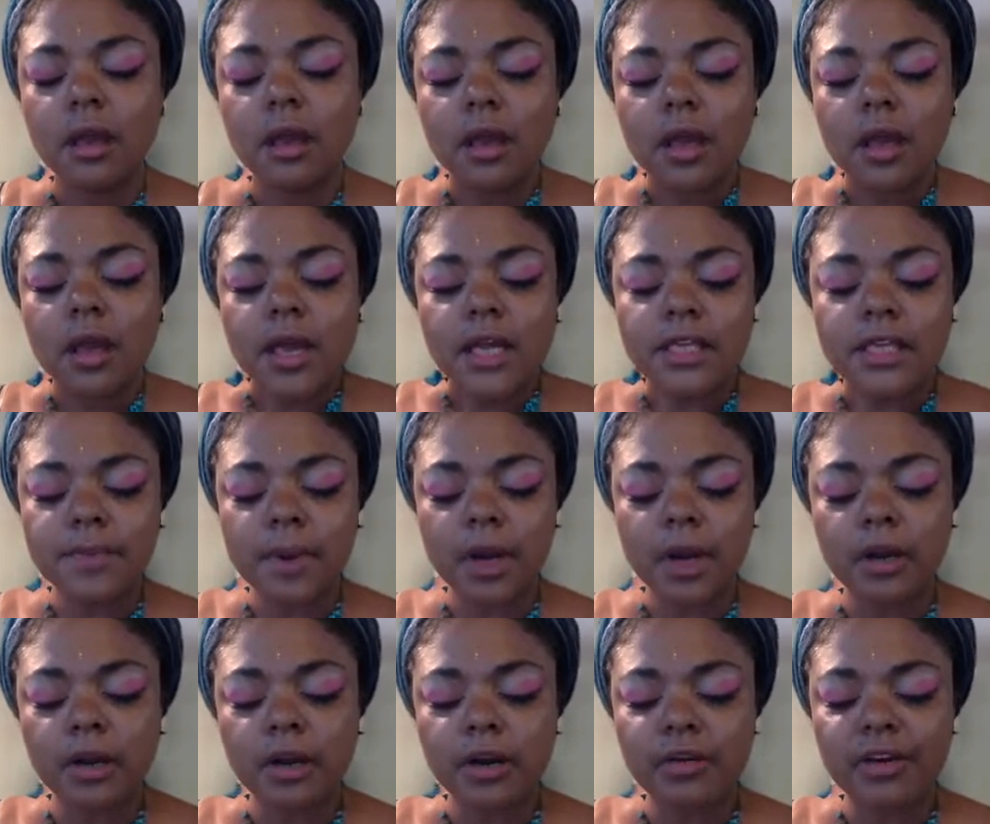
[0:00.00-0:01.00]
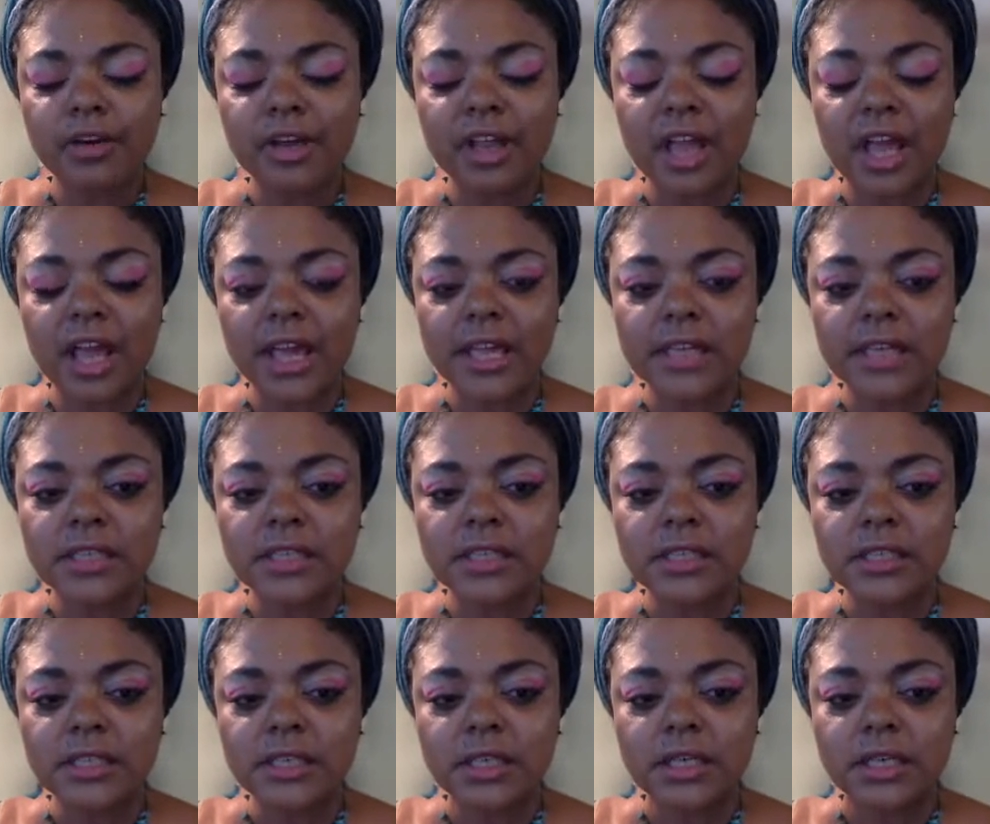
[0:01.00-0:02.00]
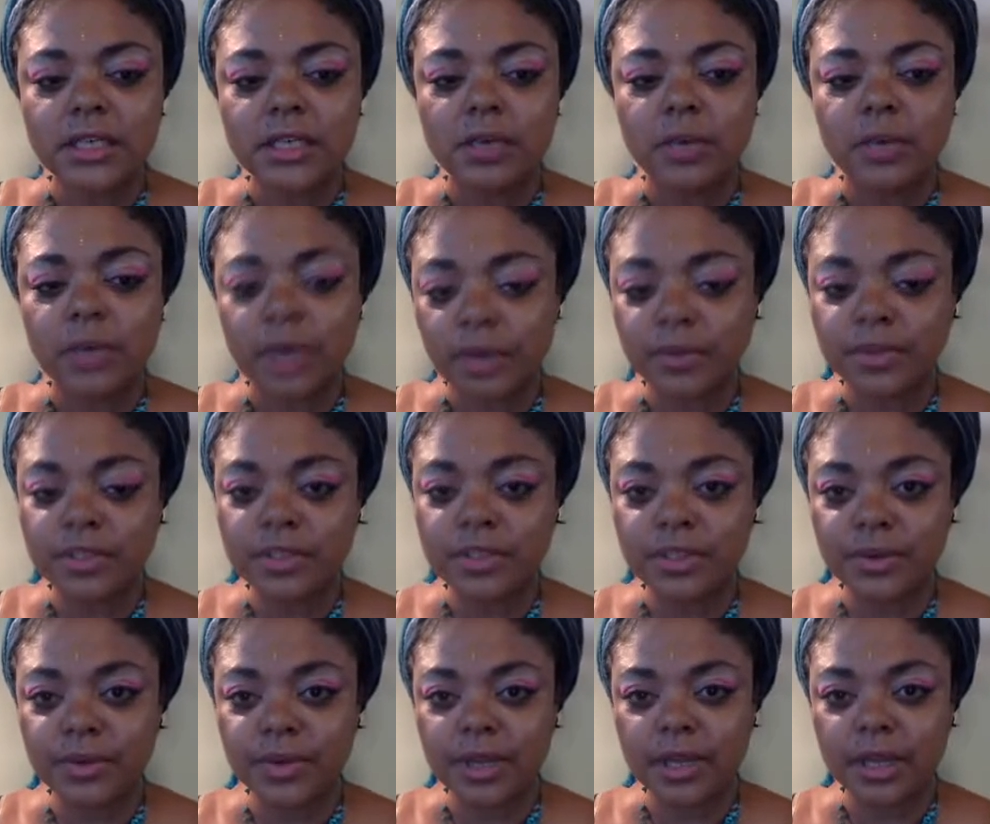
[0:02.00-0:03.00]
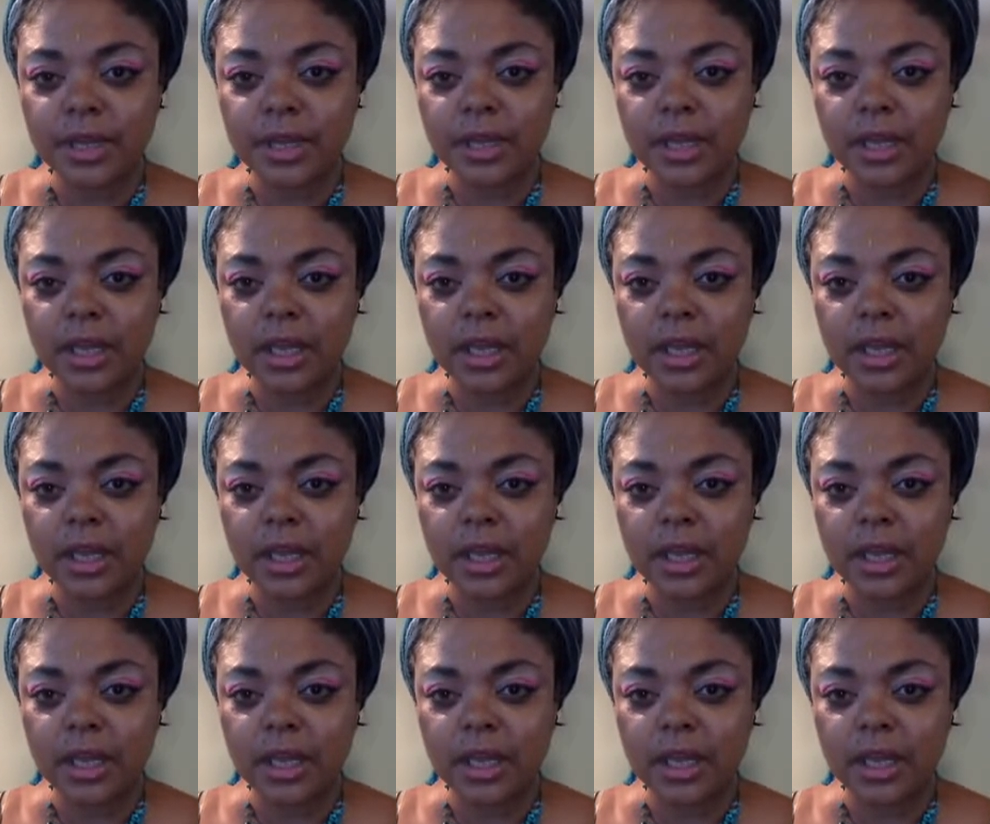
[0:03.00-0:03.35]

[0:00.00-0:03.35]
His partner realized what he was doing